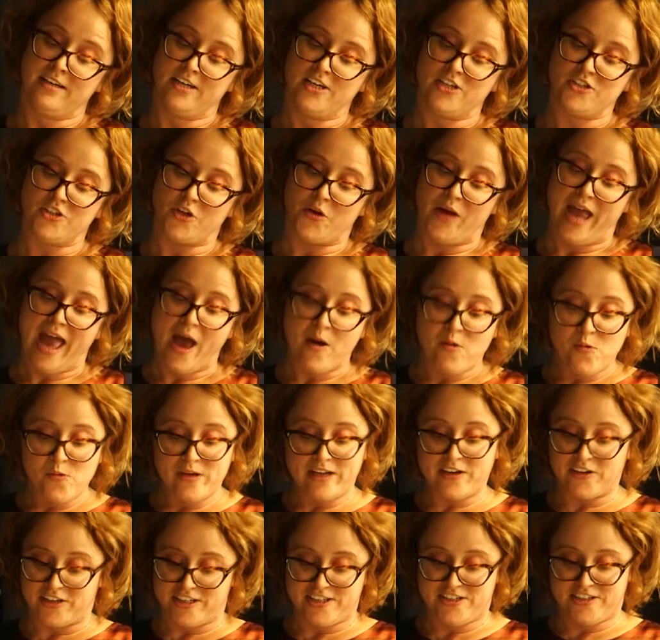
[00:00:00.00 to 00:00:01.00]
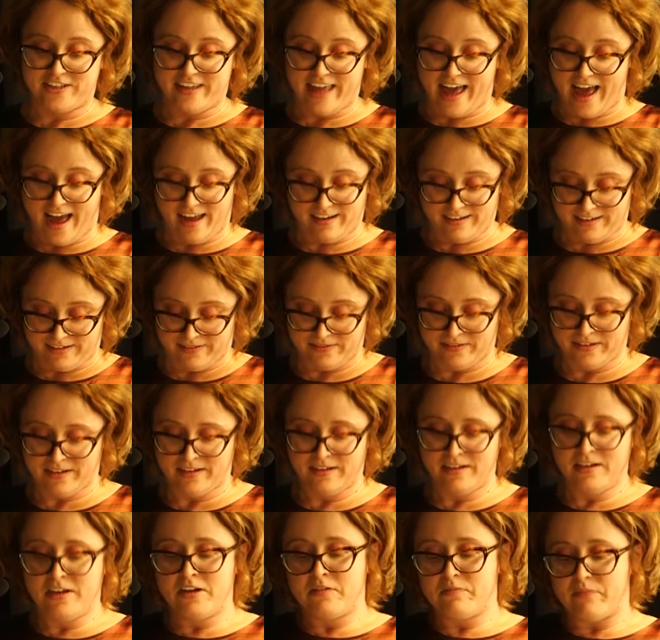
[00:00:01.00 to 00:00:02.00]
So how are we going to do that?
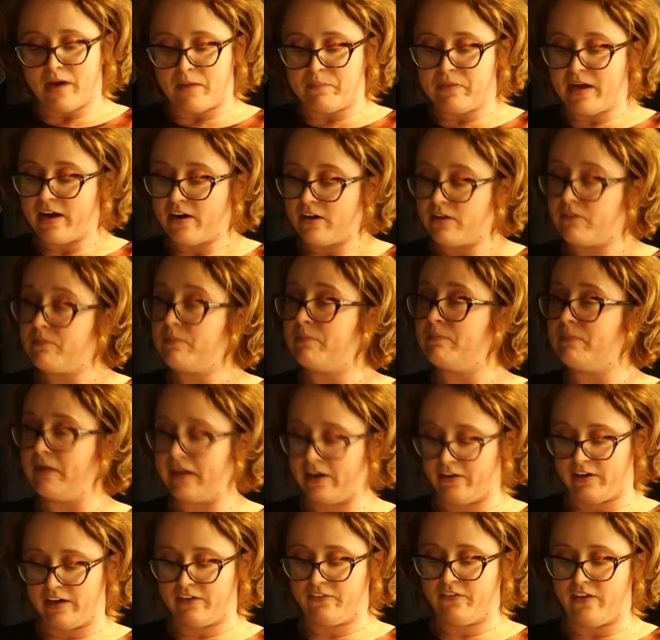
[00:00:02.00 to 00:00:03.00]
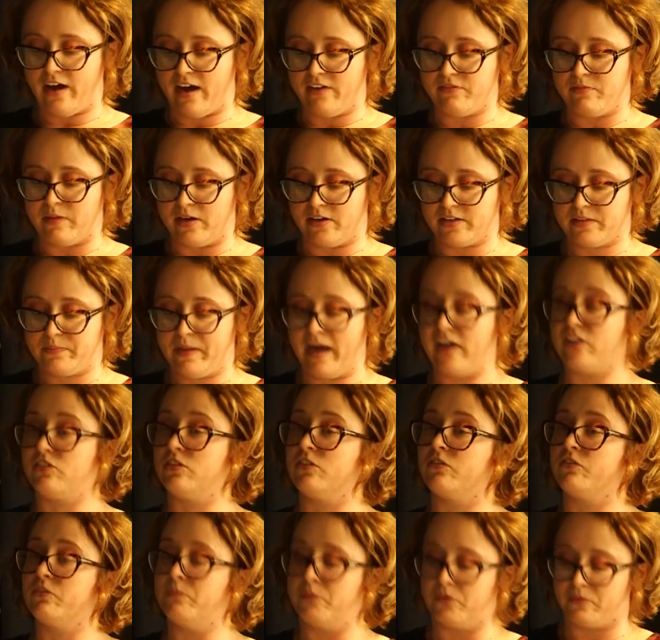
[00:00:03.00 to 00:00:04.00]
By pairing 5 Mile's
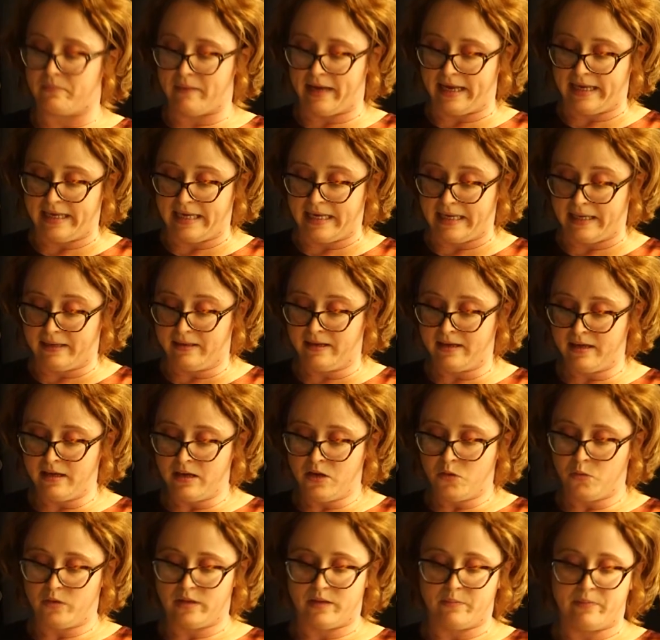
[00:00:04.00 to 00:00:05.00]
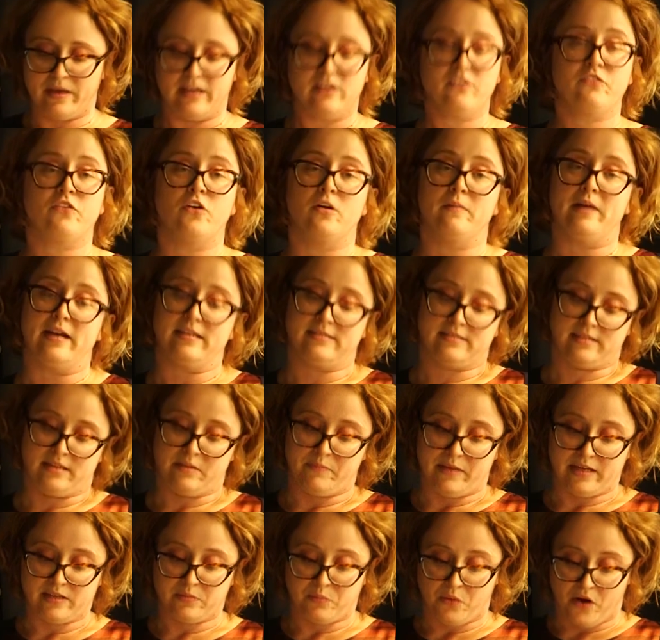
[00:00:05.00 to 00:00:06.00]
passion for bookmaking with the best formats and the
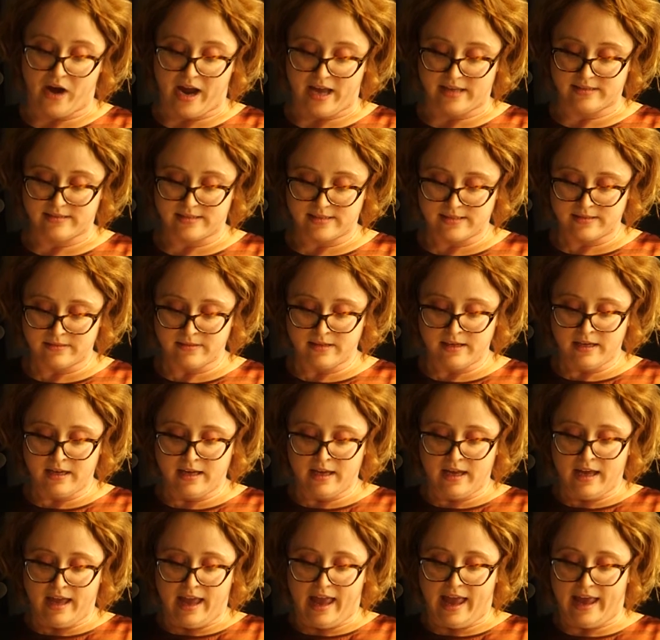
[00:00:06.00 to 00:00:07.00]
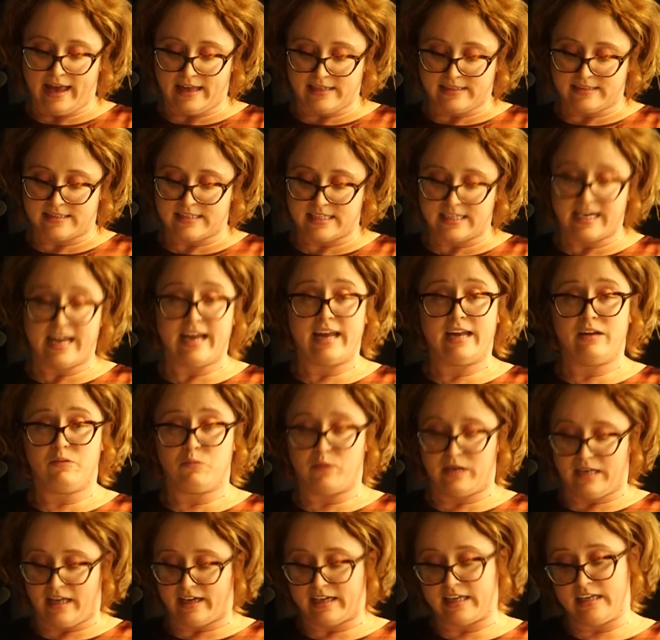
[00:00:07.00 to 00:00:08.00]
best brands. And today
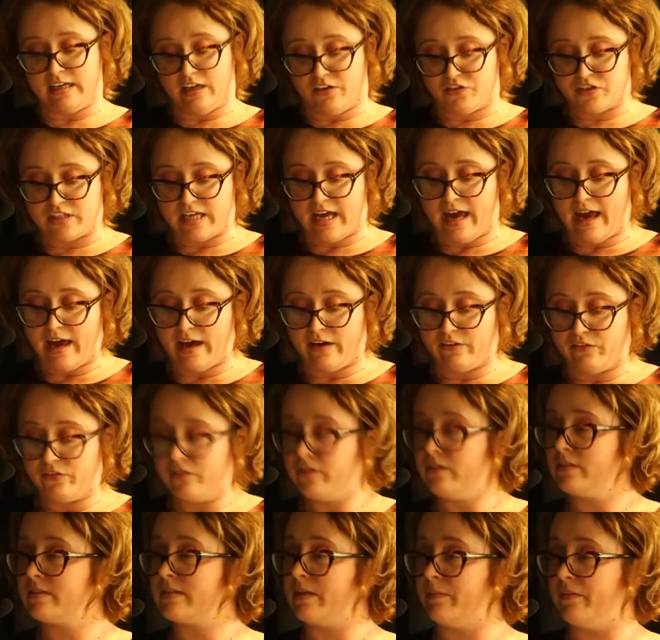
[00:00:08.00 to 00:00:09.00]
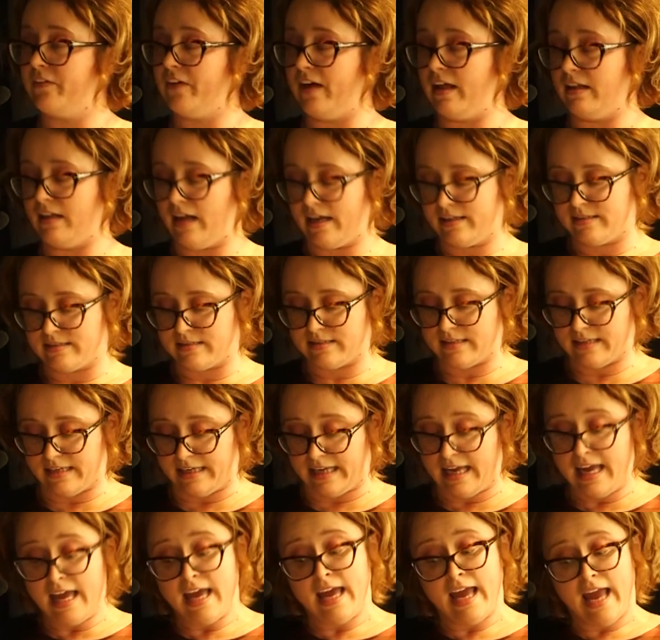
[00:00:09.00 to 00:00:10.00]
we're lucky enough to have some of our
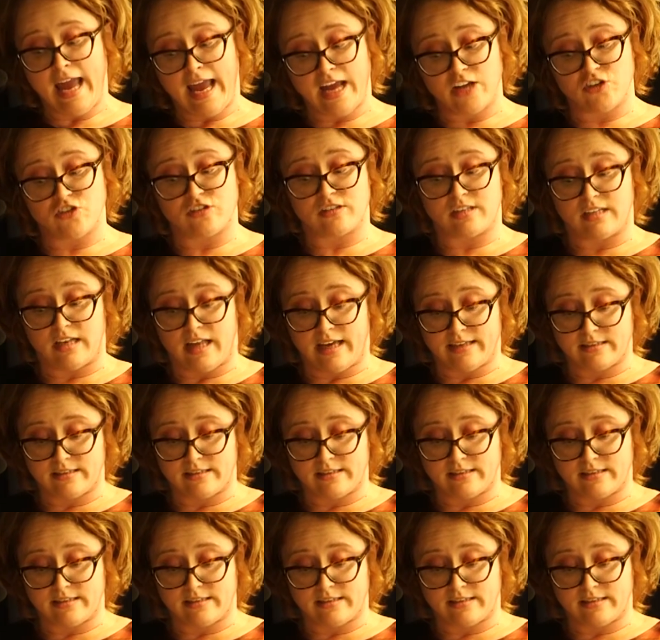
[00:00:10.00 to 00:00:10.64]
licensing agents and